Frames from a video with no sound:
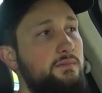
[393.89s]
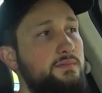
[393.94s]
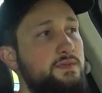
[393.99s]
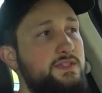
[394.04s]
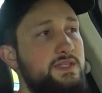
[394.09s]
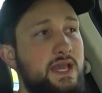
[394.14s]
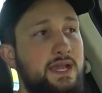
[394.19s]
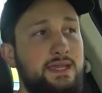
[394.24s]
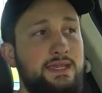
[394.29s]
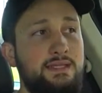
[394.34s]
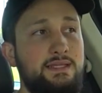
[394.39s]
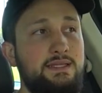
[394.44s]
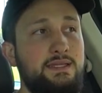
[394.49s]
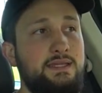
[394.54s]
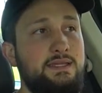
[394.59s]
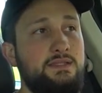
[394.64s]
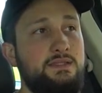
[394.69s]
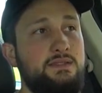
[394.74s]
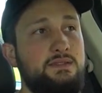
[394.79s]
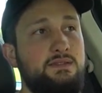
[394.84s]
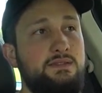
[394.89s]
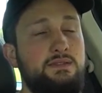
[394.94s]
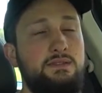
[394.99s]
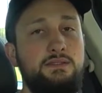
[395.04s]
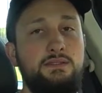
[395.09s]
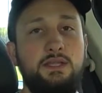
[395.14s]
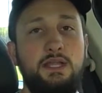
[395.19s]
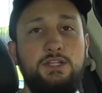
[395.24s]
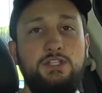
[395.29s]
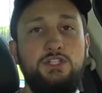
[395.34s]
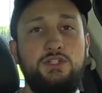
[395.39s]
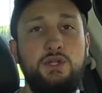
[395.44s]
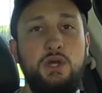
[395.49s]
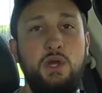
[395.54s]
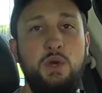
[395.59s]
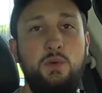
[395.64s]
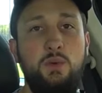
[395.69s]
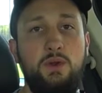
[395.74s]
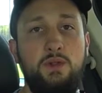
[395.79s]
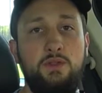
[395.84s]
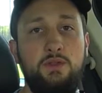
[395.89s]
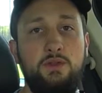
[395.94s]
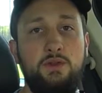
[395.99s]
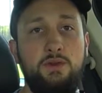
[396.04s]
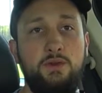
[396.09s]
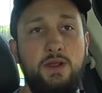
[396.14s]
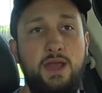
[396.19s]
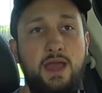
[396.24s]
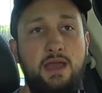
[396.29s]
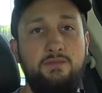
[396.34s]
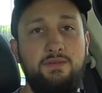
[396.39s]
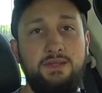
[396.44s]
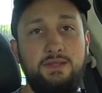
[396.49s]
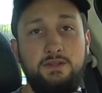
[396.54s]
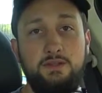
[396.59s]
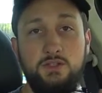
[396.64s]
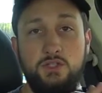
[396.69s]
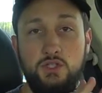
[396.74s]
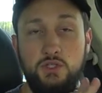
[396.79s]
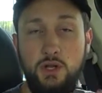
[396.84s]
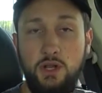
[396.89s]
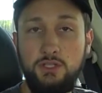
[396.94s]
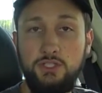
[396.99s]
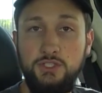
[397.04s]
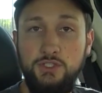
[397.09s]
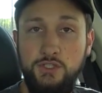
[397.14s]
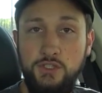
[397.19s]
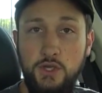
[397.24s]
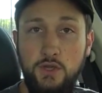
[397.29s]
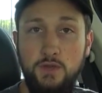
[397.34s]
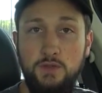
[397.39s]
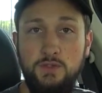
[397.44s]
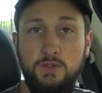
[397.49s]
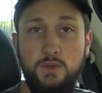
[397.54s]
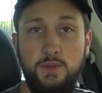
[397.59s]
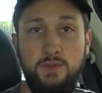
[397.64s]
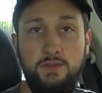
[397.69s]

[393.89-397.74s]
Secondly, it lets you know where they're having construction zones,